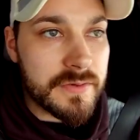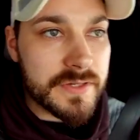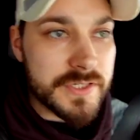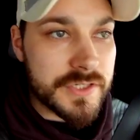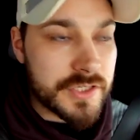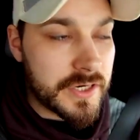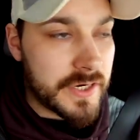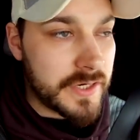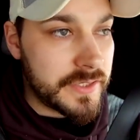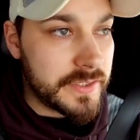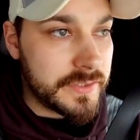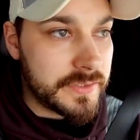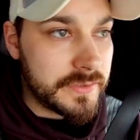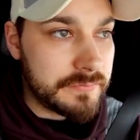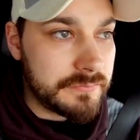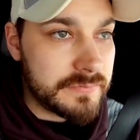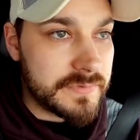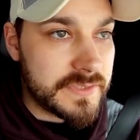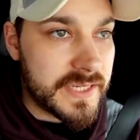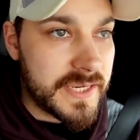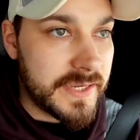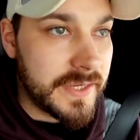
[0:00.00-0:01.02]
was trying to
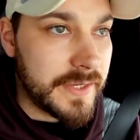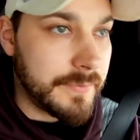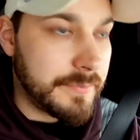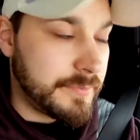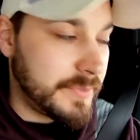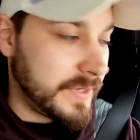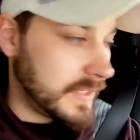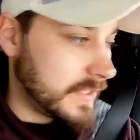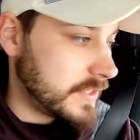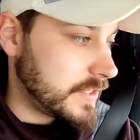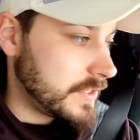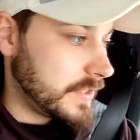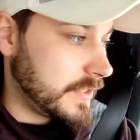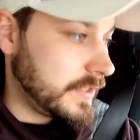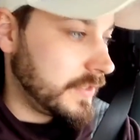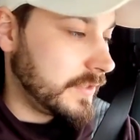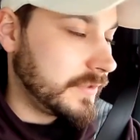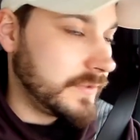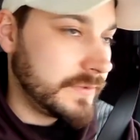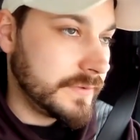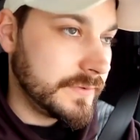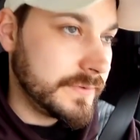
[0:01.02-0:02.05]
take a picture.